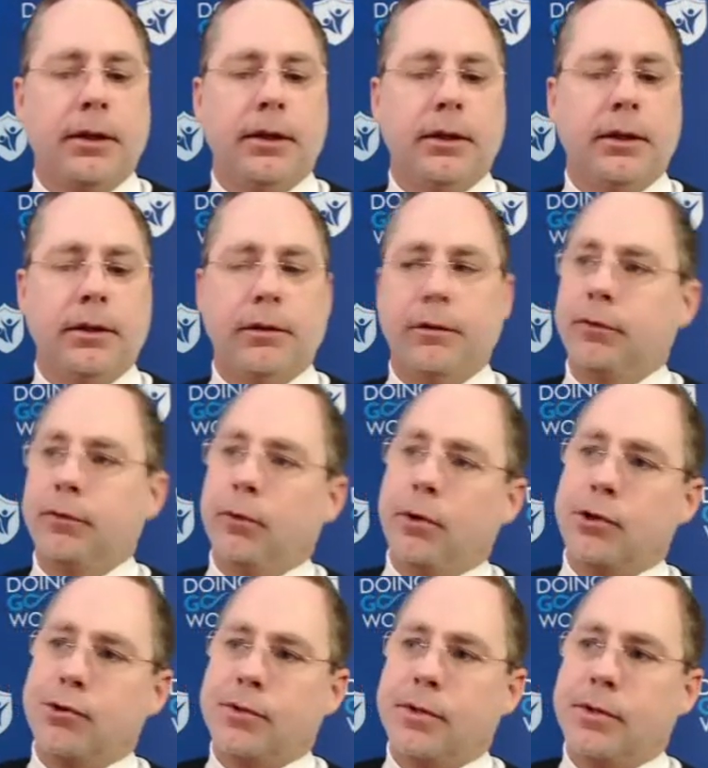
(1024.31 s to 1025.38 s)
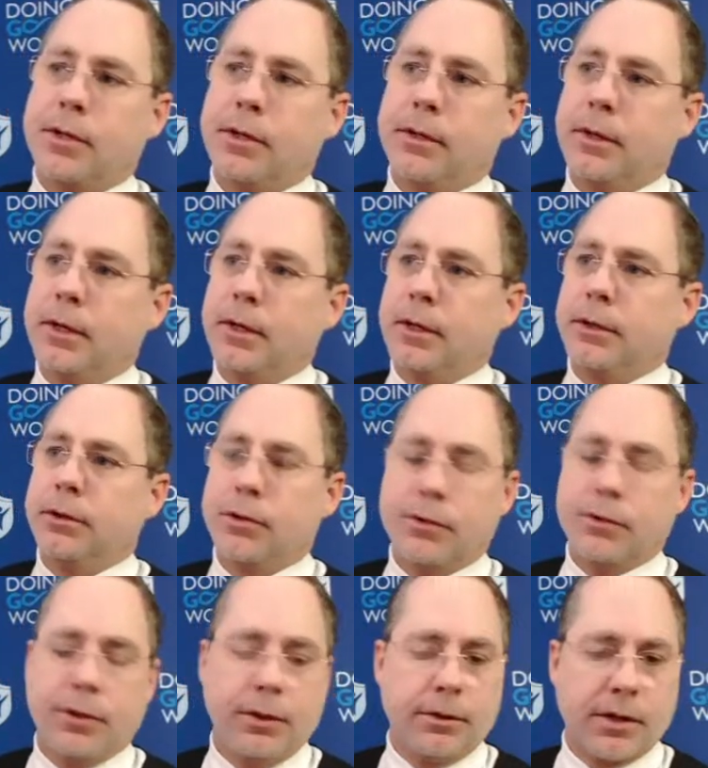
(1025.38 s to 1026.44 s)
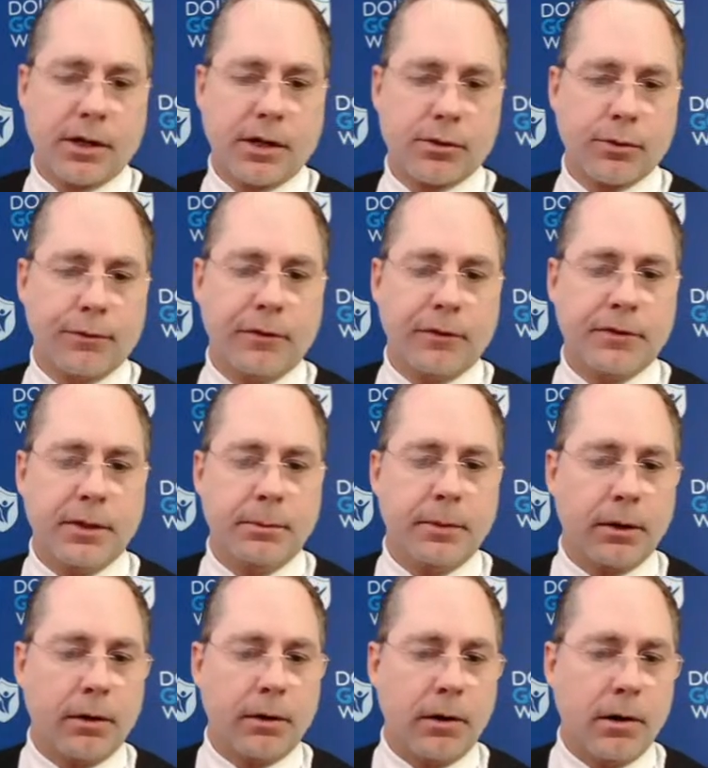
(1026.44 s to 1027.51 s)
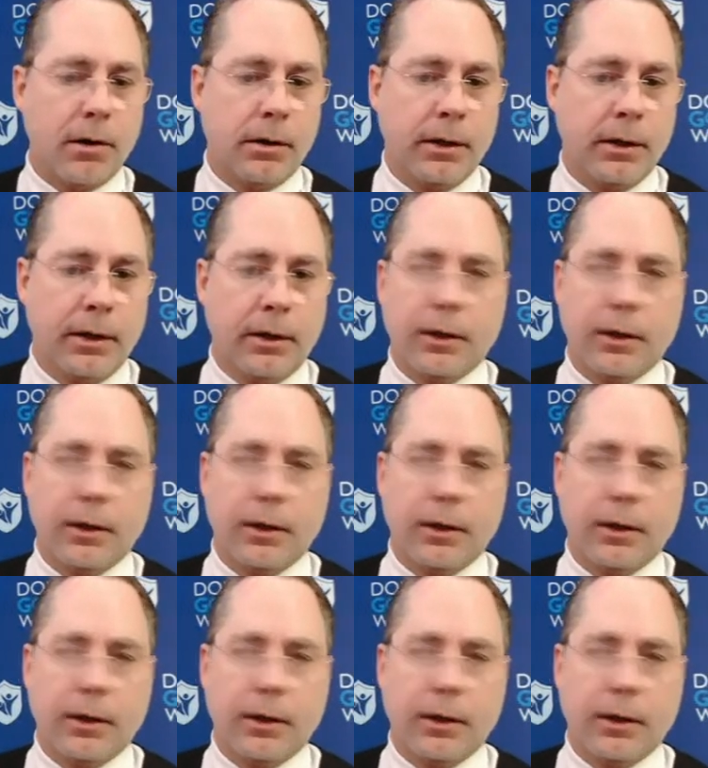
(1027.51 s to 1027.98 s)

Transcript: If you're interested, you just need to schedule a 15-minute call,